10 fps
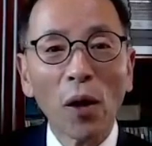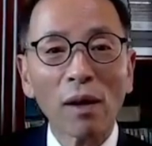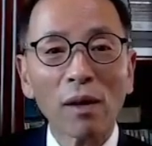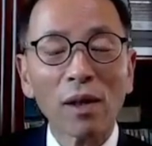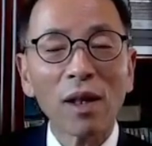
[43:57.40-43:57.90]

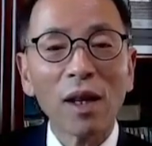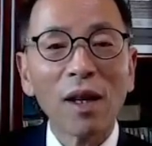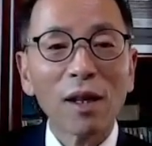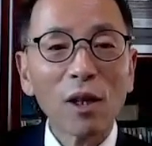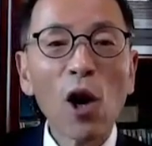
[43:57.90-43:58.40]

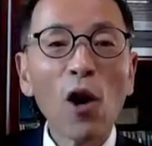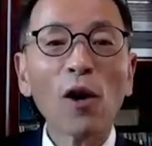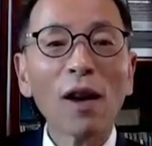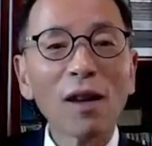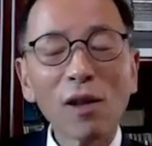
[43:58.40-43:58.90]
increase.
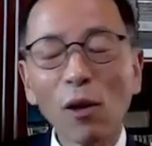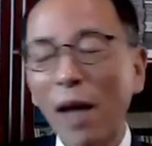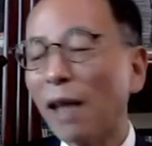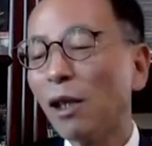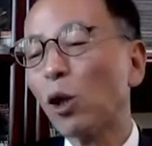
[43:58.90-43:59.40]
So
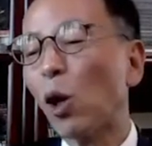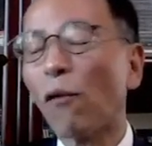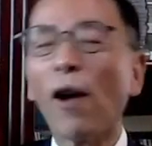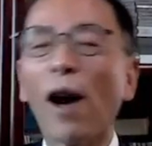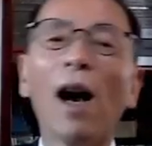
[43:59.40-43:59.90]

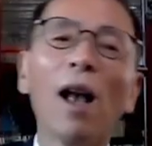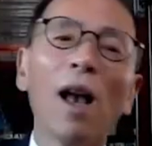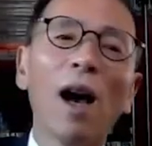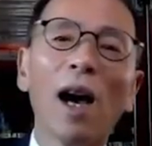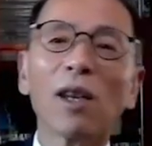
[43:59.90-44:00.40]
that's sort of
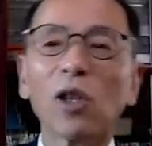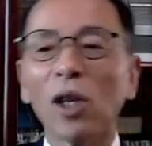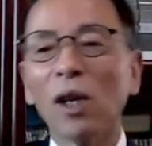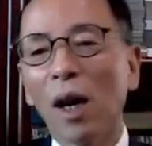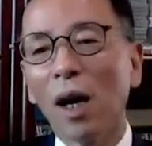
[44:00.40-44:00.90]

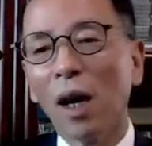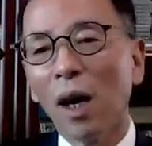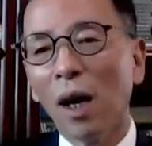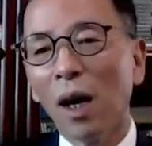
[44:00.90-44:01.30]
I see